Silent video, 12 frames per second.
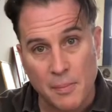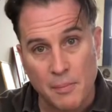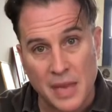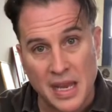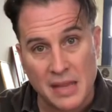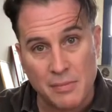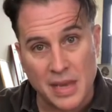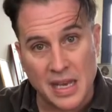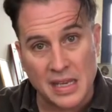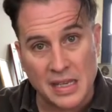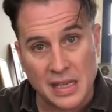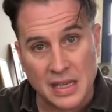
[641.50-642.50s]

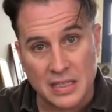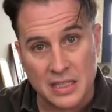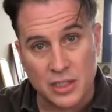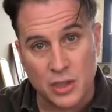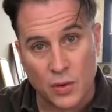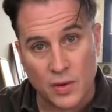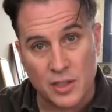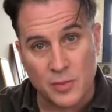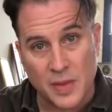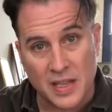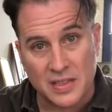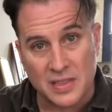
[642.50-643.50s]
many
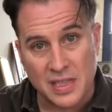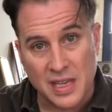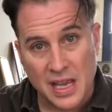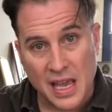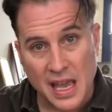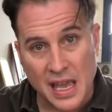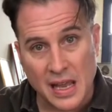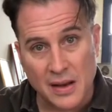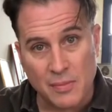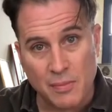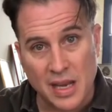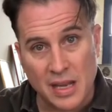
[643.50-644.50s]
discouragements
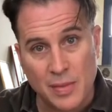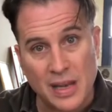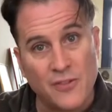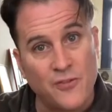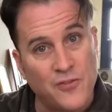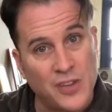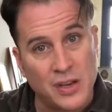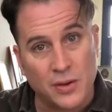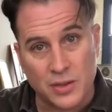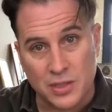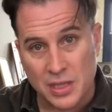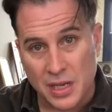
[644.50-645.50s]
and many
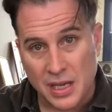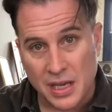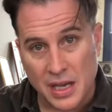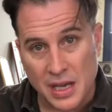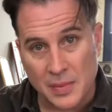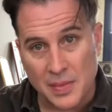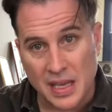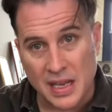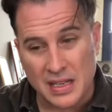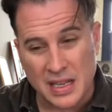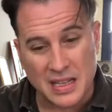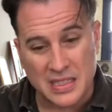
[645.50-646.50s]
fears,
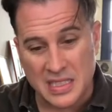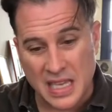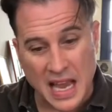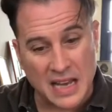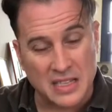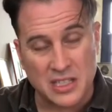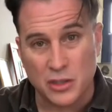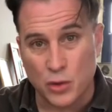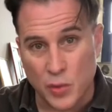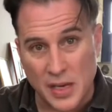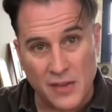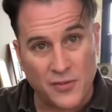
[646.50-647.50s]
and sadness and
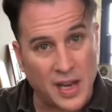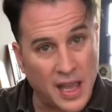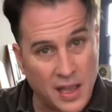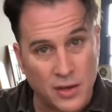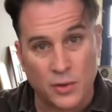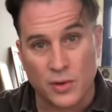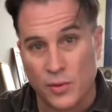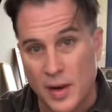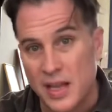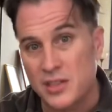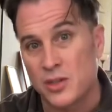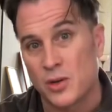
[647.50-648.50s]
grief and anger and
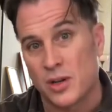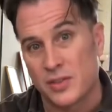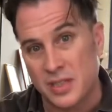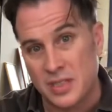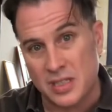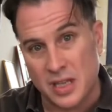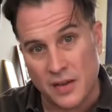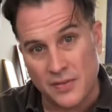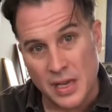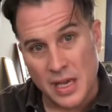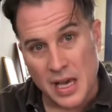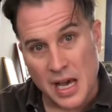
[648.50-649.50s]
rage and all this
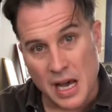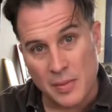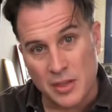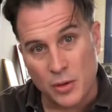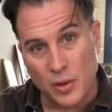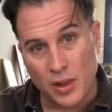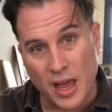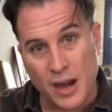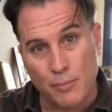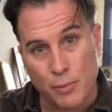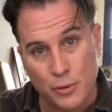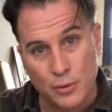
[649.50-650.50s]
stuff. And there were a lot
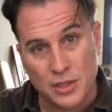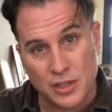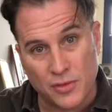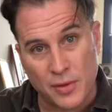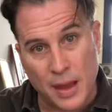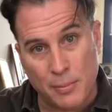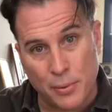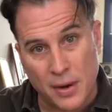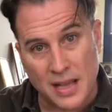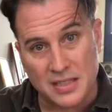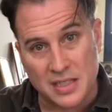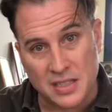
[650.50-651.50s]
of bruises from that
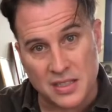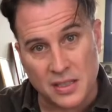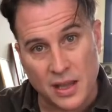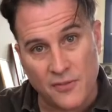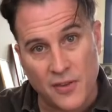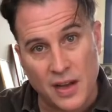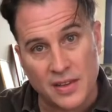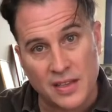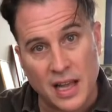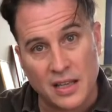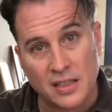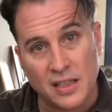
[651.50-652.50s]
process until I finally
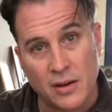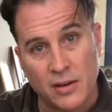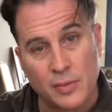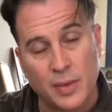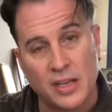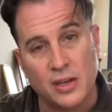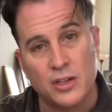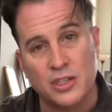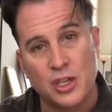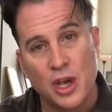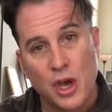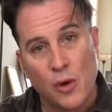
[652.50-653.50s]
got clarity. But
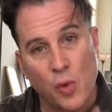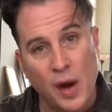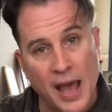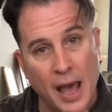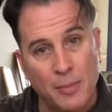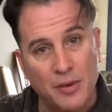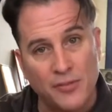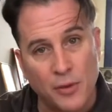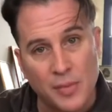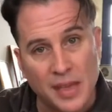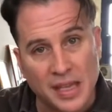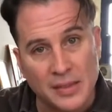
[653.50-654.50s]
here's what happened
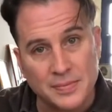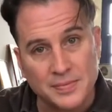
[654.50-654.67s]
for me.